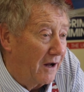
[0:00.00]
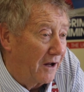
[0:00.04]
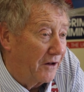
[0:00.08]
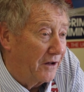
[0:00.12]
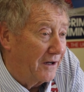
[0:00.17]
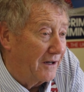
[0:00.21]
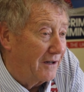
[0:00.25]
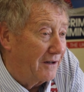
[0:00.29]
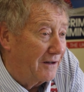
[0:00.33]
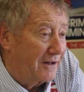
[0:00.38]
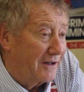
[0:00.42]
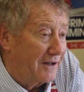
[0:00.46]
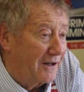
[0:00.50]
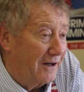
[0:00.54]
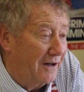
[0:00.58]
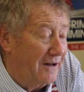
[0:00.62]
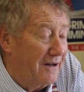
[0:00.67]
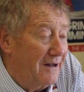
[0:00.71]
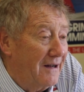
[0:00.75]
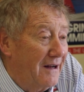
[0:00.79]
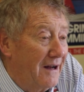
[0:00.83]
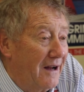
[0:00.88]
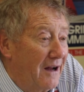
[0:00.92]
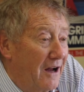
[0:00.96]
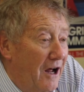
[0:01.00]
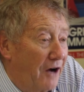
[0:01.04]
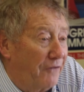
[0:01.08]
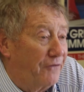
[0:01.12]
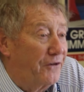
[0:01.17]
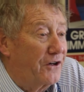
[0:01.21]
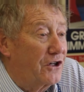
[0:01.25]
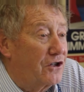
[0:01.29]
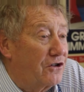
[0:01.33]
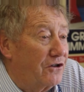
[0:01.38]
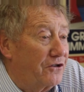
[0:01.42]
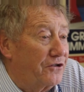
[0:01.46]
think
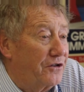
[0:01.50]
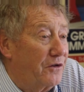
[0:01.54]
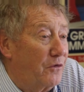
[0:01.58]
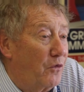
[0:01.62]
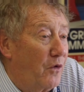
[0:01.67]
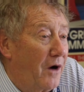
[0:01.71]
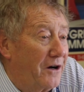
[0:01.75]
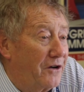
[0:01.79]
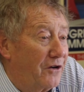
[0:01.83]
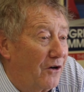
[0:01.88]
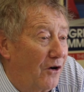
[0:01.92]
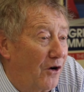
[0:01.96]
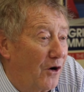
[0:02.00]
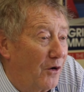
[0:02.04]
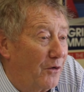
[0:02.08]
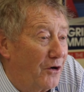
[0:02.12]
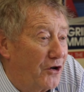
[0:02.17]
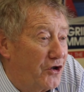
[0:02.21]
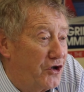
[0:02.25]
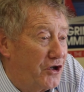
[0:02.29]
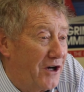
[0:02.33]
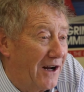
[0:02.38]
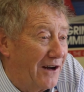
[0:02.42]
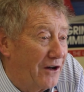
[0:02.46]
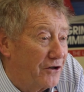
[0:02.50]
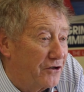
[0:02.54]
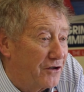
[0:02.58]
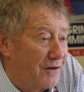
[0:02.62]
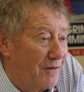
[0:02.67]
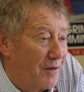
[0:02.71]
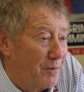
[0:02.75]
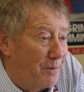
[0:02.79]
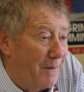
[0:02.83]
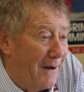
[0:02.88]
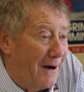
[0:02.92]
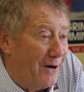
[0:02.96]
officials at Whitehall were jealous
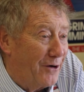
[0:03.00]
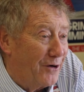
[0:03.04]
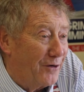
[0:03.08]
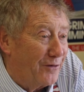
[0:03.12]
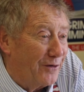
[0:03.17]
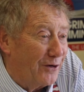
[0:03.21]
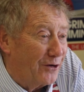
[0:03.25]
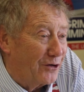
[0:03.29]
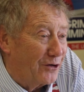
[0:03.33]
of the power of